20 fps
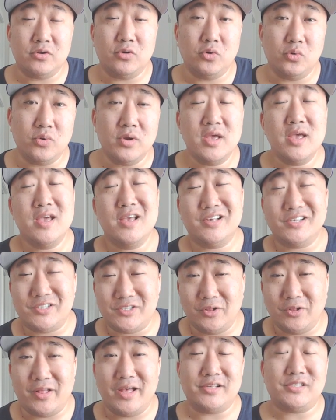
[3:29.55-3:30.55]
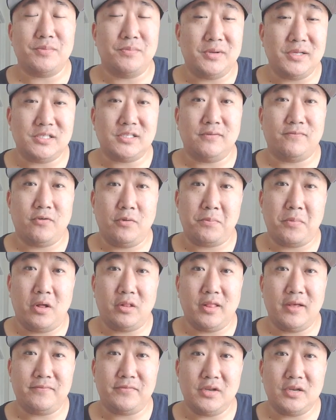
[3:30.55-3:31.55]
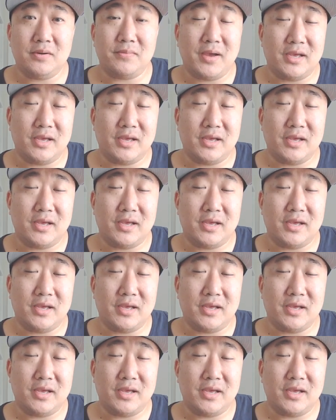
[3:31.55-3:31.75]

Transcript: who still has some decent football left in him,